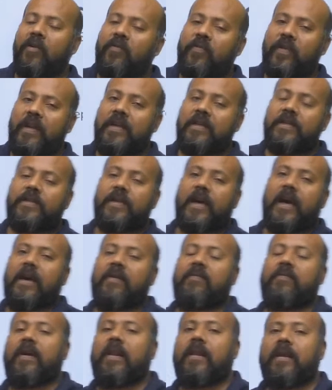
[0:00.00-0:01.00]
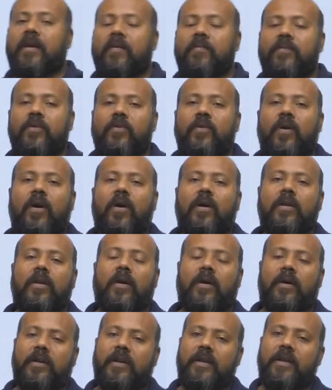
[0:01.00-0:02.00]
Hello friends, I welcome you
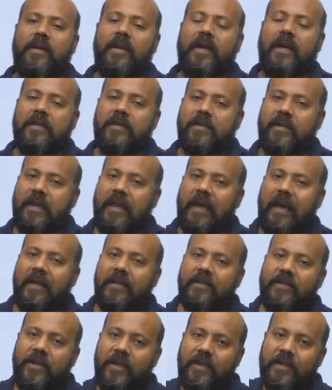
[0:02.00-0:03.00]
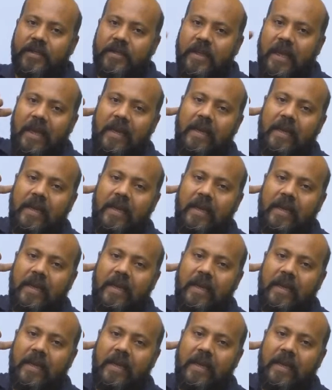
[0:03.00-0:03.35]
all on India's largest